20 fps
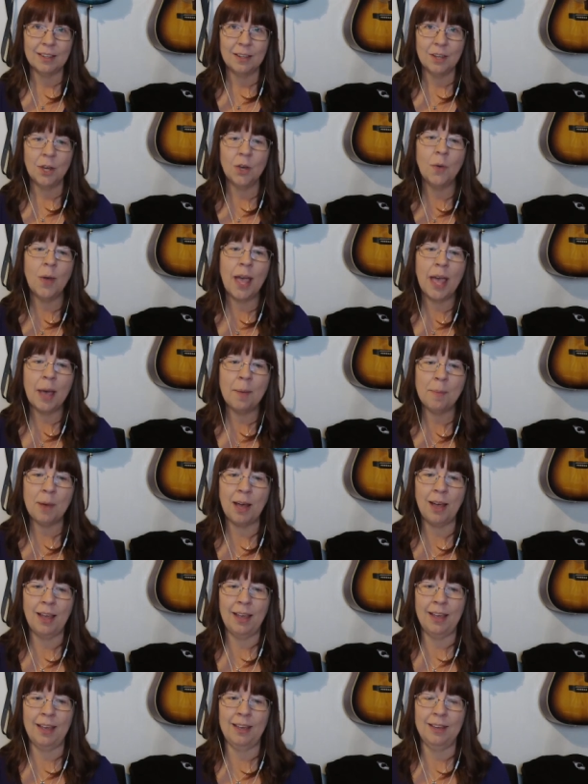Who am
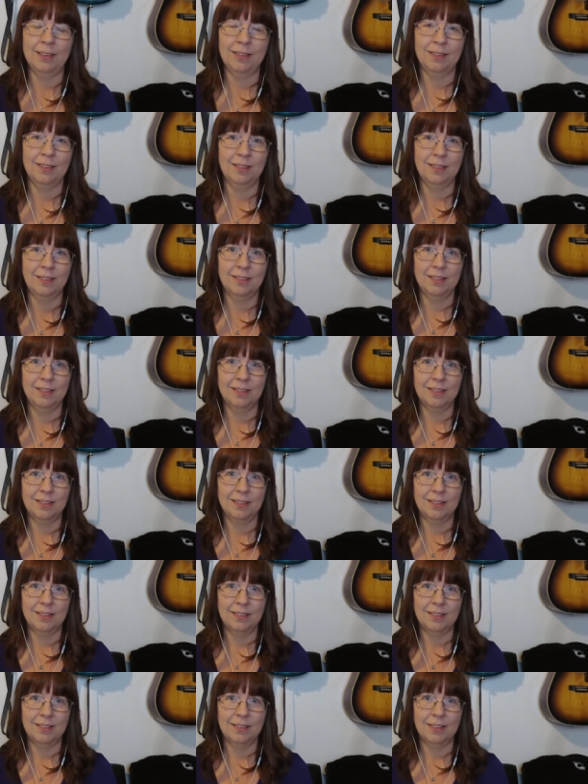I?
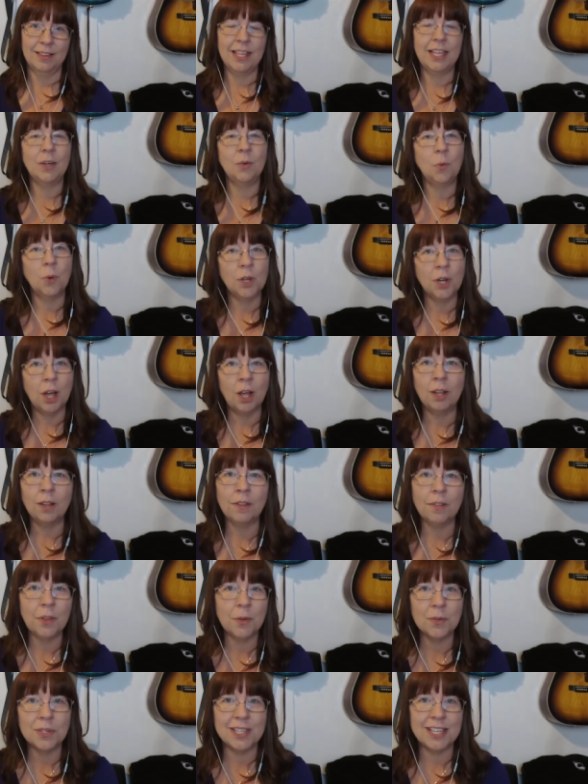Then, when all
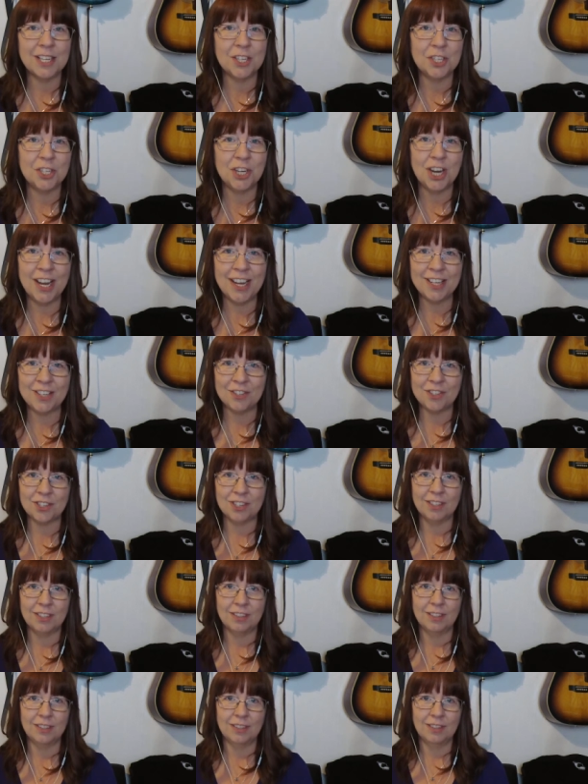of those things change,
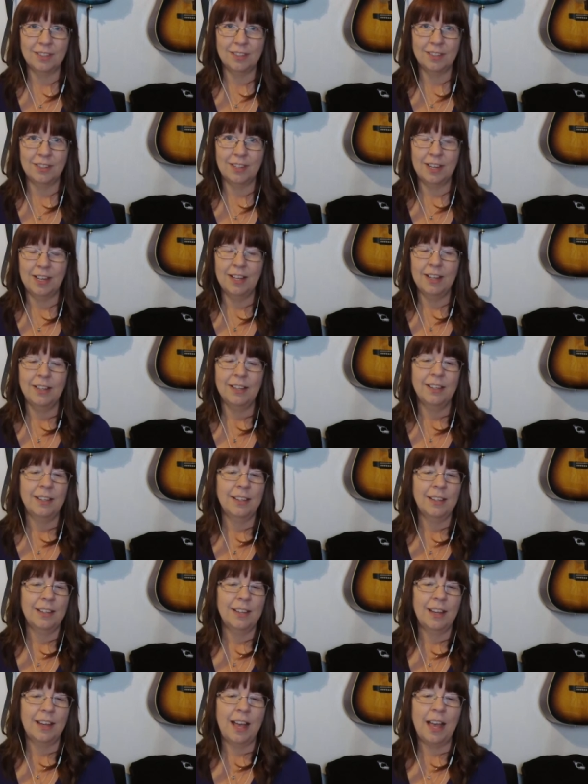
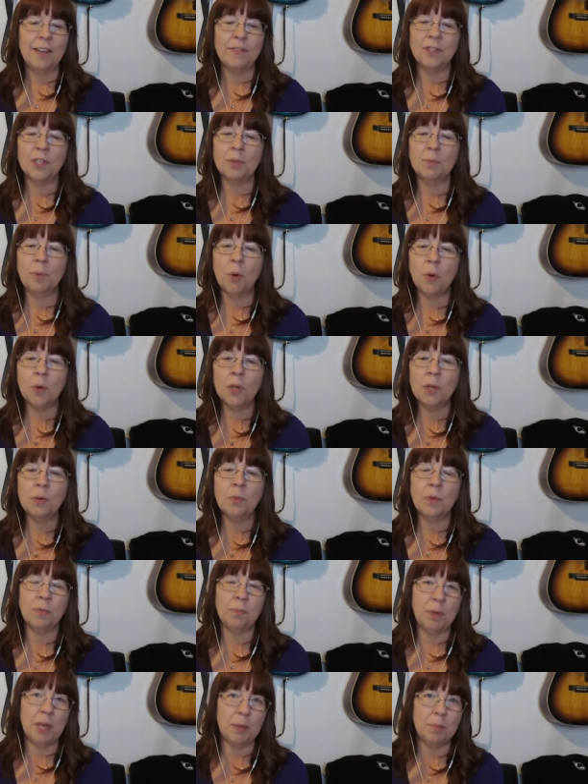I've spoken
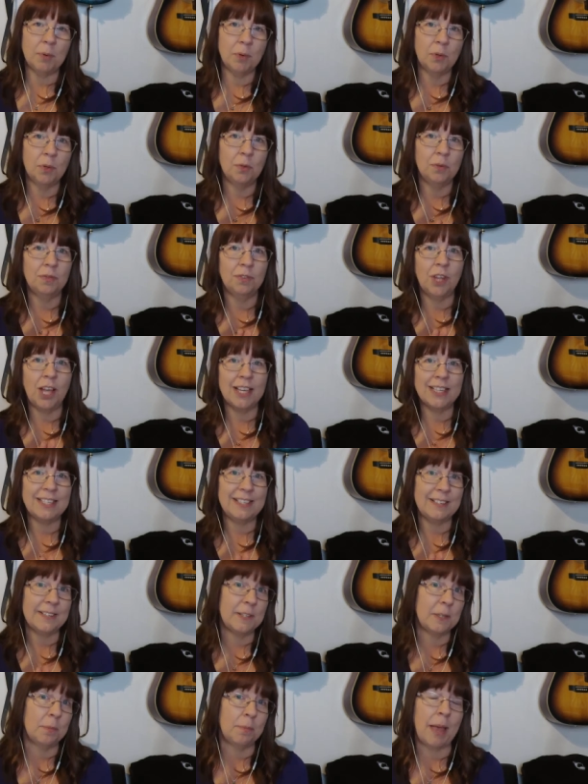with people who've lost
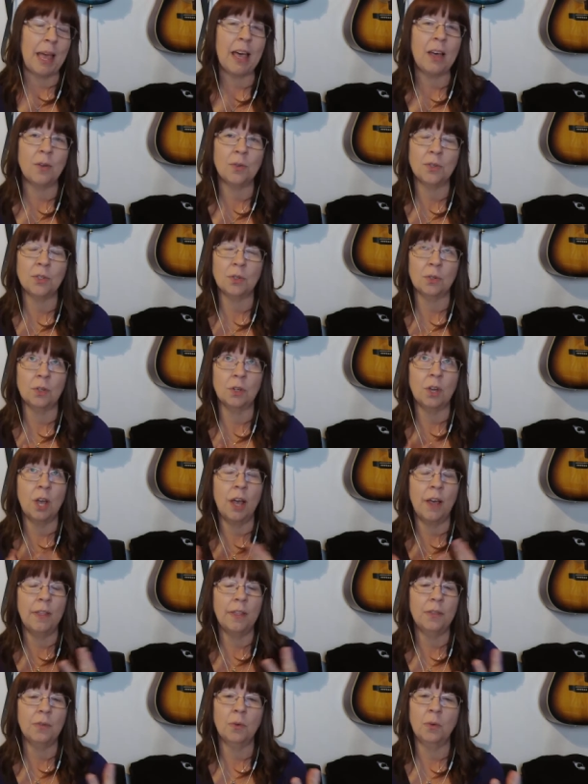a spouse or
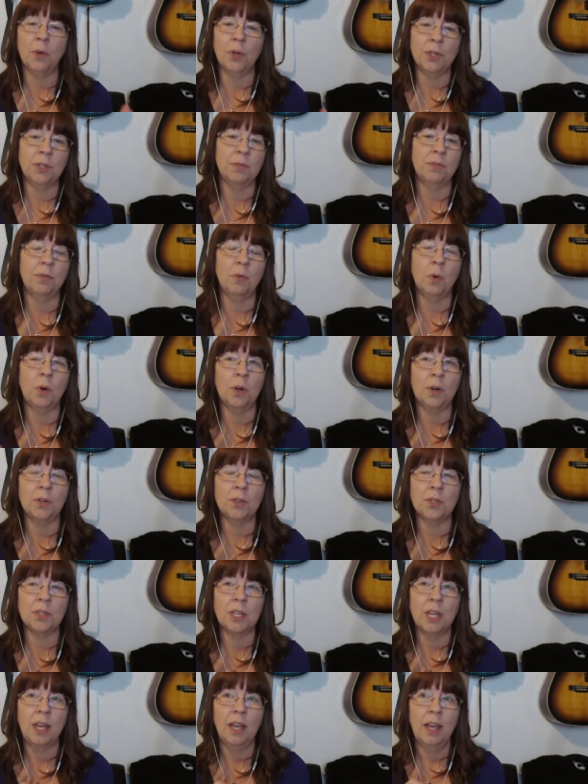gone through a
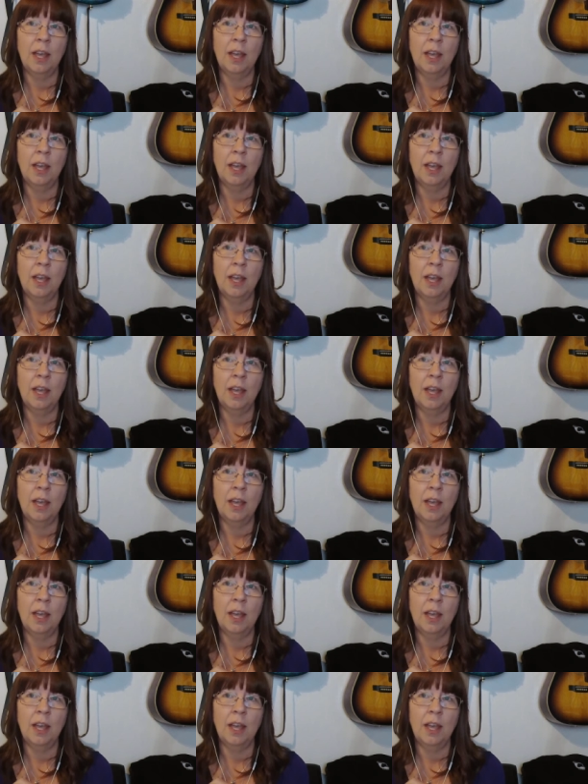divorce,